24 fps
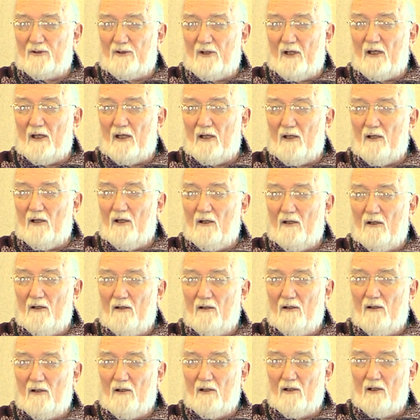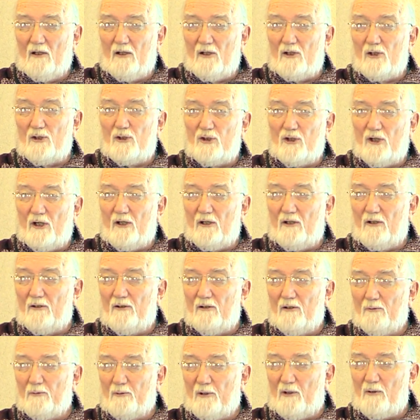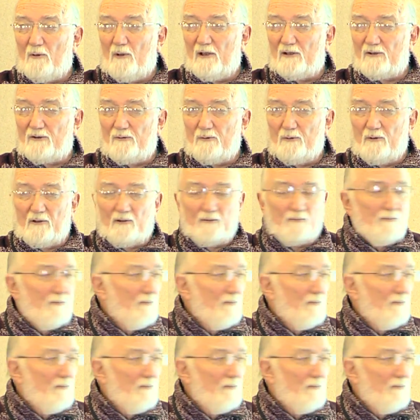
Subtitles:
they initiated the request with.